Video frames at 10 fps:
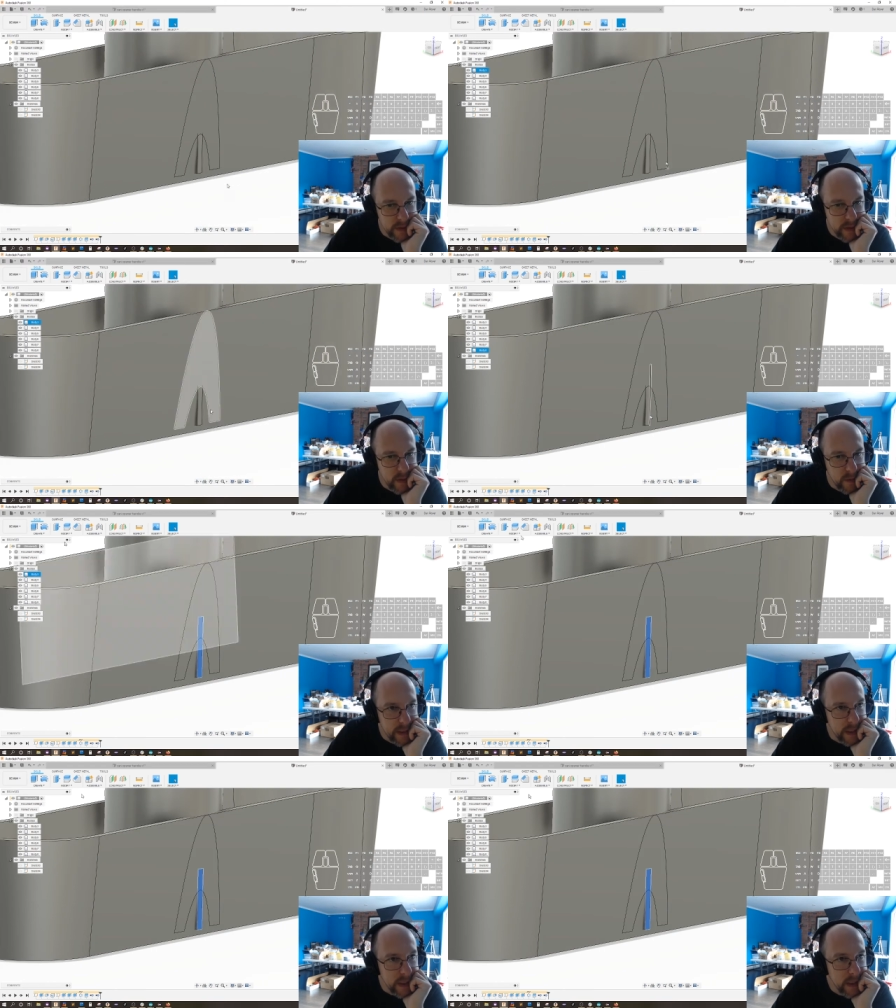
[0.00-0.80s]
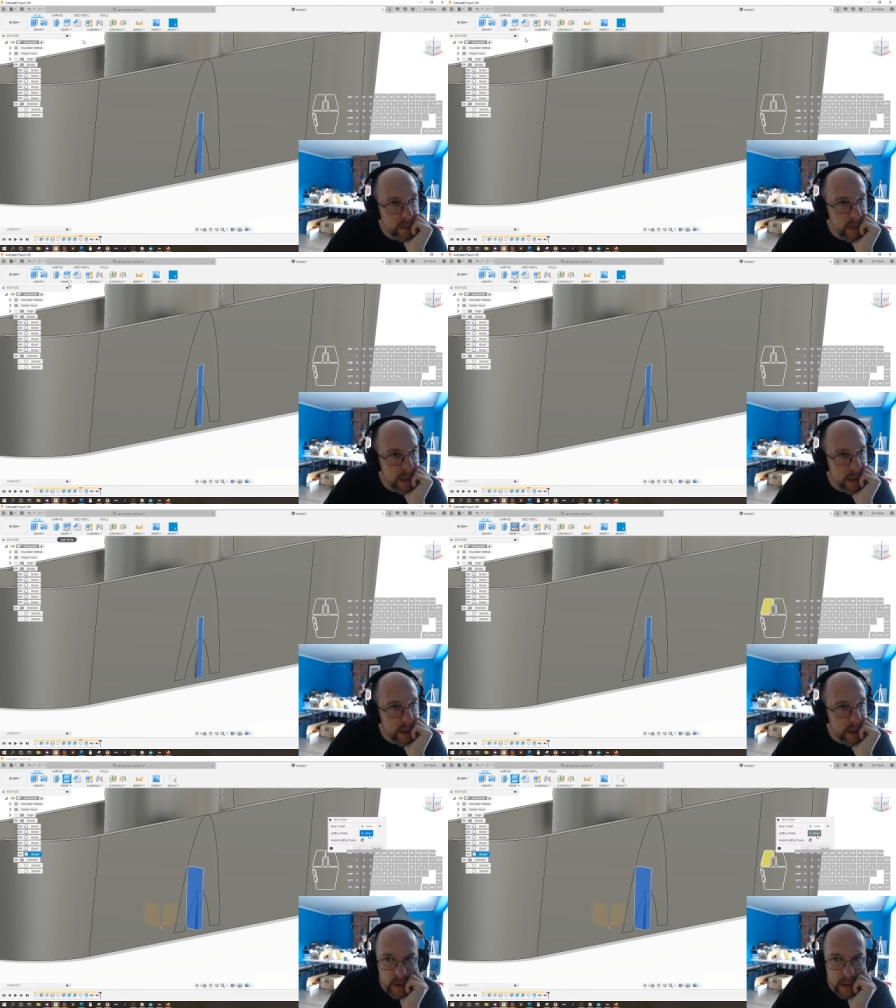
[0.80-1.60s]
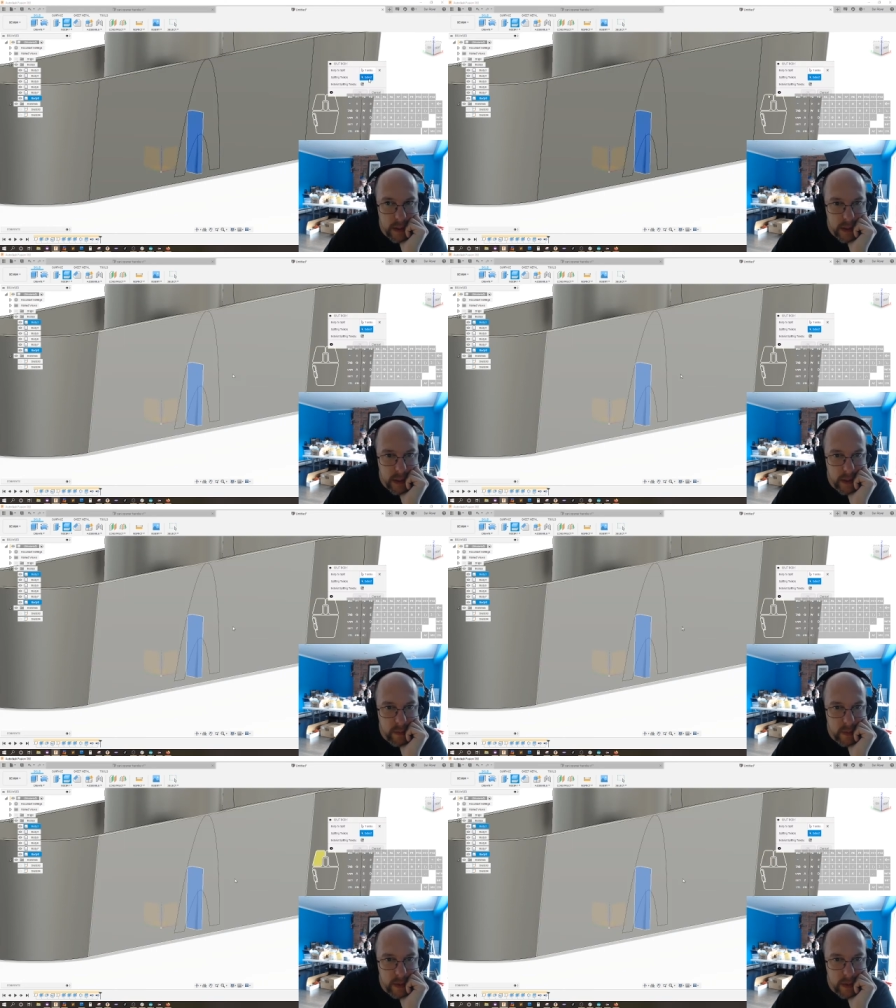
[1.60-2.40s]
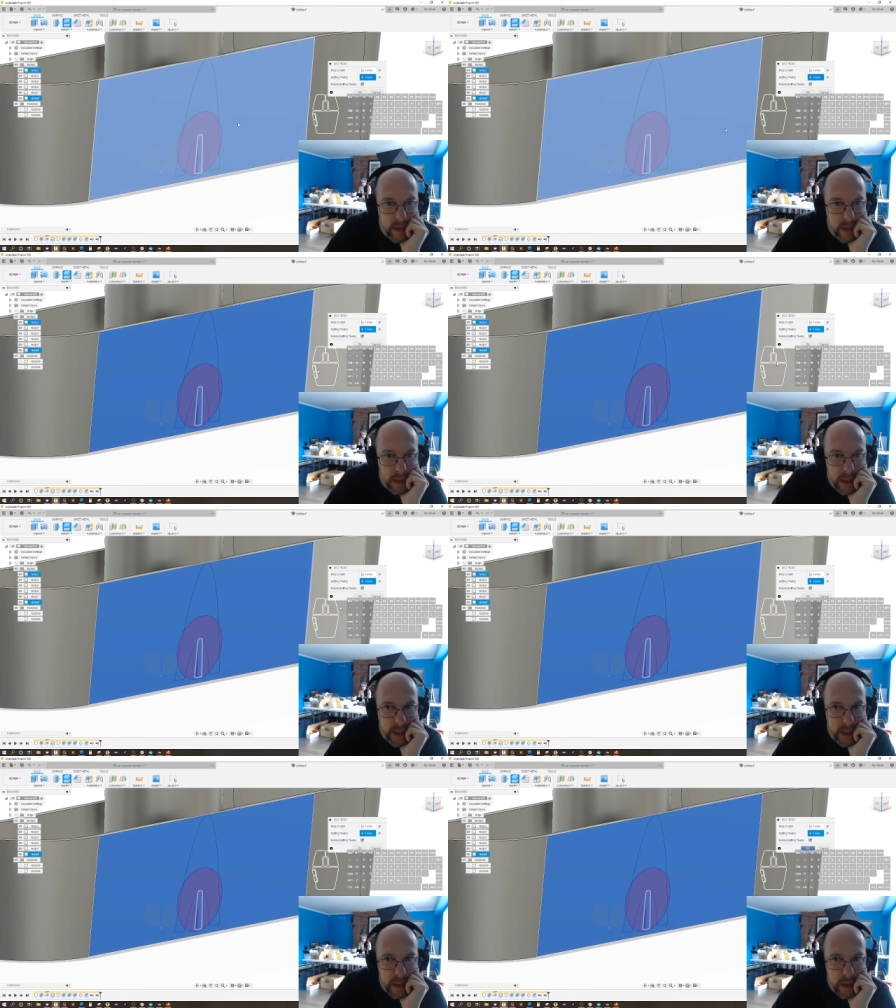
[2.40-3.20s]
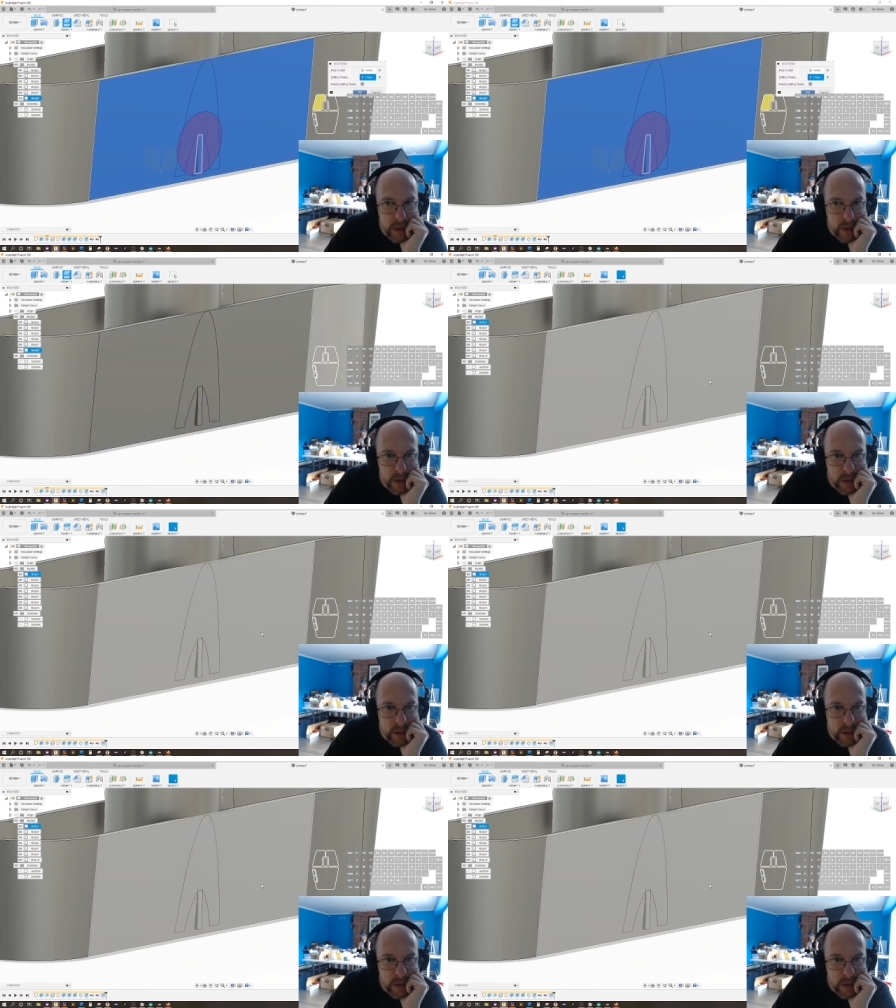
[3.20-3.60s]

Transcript: So take this part, I cut it with this edge,